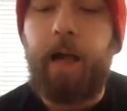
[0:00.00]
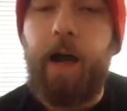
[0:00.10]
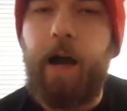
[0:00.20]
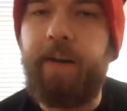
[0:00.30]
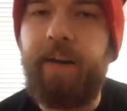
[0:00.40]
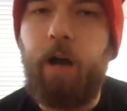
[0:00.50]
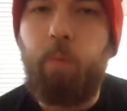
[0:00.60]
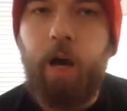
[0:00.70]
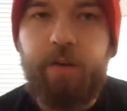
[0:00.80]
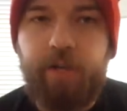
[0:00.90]
Uh, I did
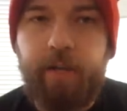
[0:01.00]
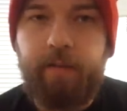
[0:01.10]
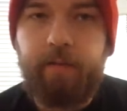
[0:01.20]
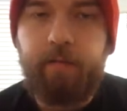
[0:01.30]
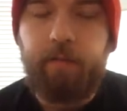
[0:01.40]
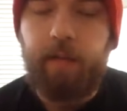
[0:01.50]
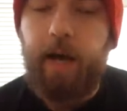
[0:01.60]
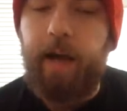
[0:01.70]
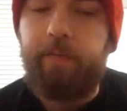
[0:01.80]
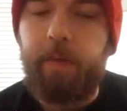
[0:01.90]
not watch it
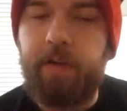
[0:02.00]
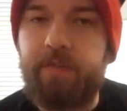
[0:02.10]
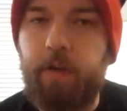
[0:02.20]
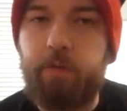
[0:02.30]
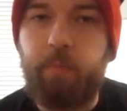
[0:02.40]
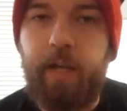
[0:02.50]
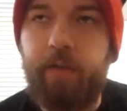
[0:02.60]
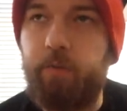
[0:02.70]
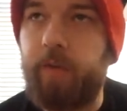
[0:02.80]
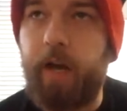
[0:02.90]
live because I was
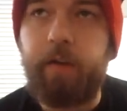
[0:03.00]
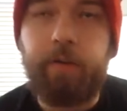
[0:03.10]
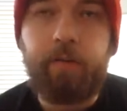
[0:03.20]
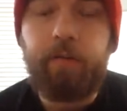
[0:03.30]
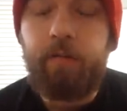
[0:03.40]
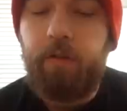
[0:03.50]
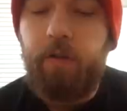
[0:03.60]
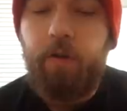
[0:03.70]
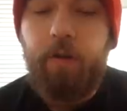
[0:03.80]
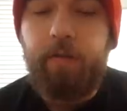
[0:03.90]
way too tired
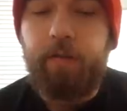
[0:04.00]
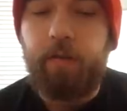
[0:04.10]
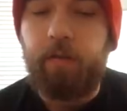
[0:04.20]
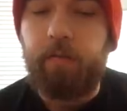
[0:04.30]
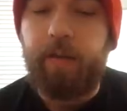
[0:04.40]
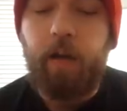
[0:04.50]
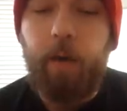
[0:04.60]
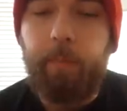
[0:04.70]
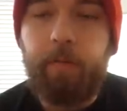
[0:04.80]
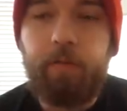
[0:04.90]
to get
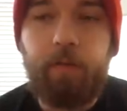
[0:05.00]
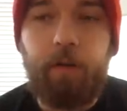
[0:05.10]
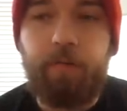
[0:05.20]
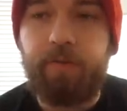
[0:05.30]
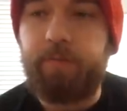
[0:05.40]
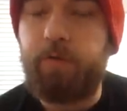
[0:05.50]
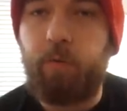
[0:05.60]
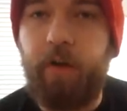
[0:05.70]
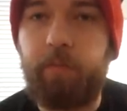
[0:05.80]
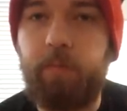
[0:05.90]
up. I was just
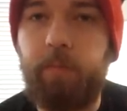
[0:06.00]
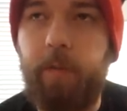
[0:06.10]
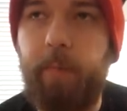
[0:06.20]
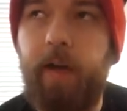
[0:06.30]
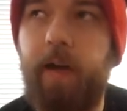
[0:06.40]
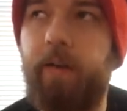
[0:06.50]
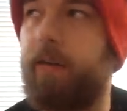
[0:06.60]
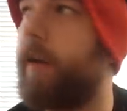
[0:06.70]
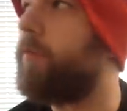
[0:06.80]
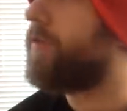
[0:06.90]
so comfortable in my bed
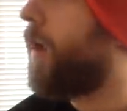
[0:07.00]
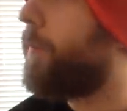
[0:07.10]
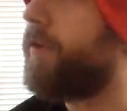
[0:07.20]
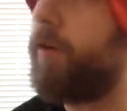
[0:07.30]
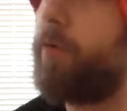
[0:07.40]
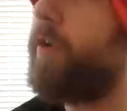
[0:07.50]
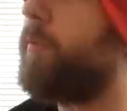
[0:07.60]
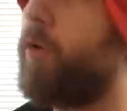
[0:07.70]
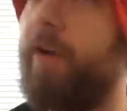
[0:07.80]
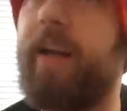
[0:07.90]
and I was up until 3
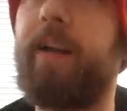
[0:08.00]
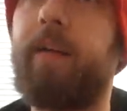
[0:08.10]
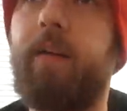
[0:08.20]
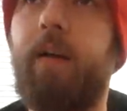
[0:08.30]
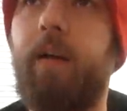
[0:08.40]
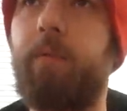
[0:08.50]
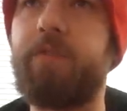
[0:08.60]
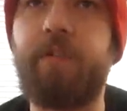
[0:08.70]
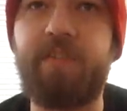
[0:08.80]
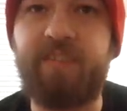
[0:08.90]
in the morning. I
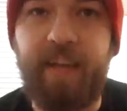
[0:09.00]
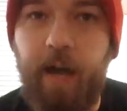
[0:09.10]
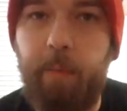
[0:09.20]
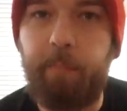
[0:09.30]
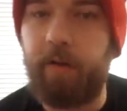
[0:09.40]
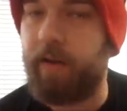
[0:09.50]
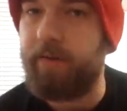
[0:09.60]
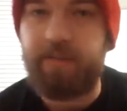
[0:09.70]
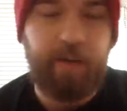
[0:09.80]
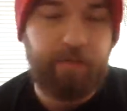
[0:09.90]
was going to stay up, but
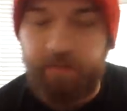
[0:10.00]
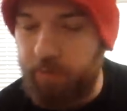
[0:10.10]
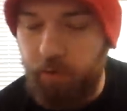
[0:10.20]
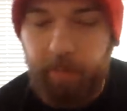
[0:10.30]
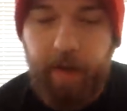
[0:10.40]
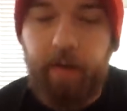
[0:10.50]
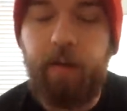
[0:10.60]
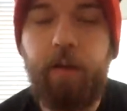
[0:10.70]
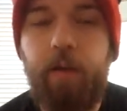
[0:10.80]
I decided to just go to bed